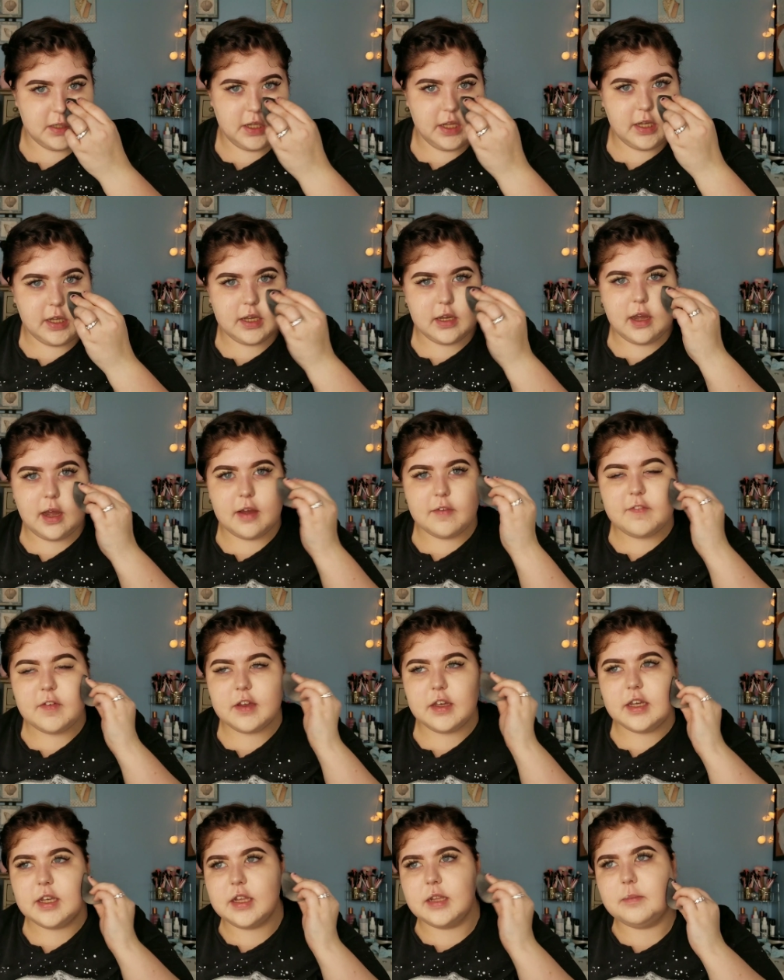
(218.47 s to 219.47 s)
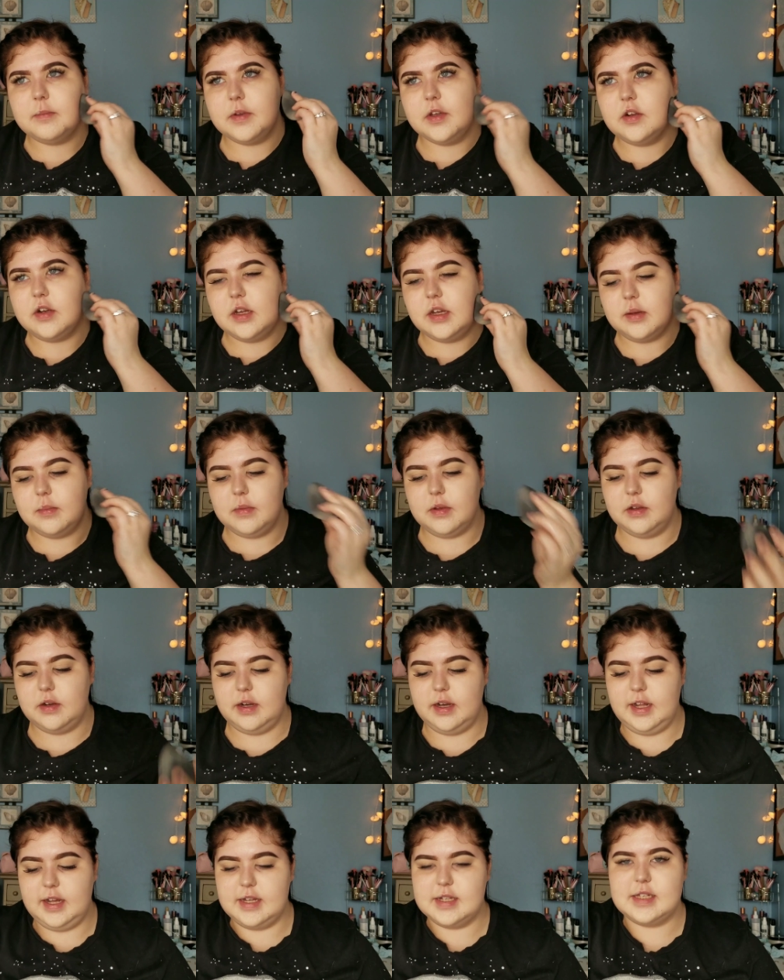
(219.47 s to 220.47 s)
Like, I feel like in the beauty
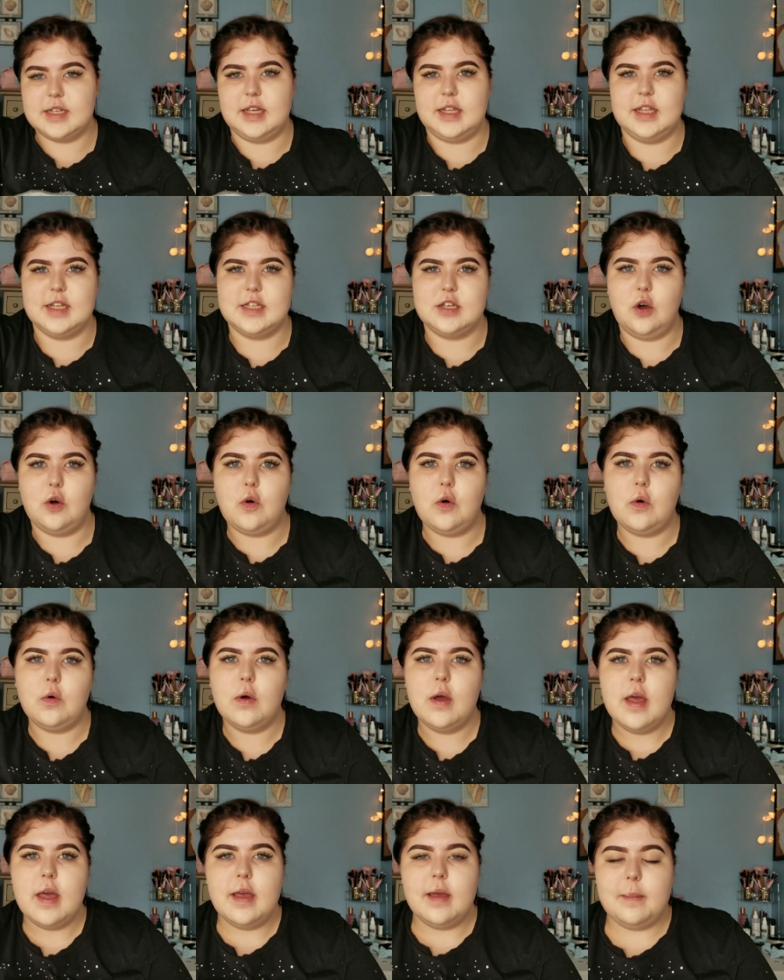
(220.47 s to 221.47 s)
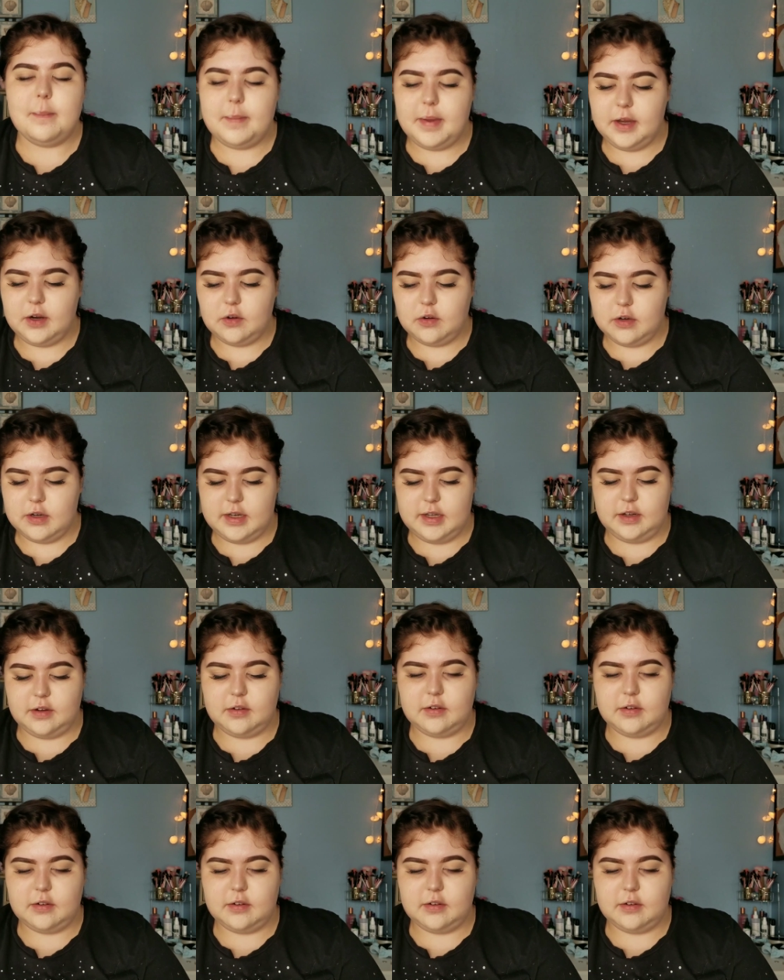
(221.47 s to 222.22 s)
community, it's like this whole big ordeal.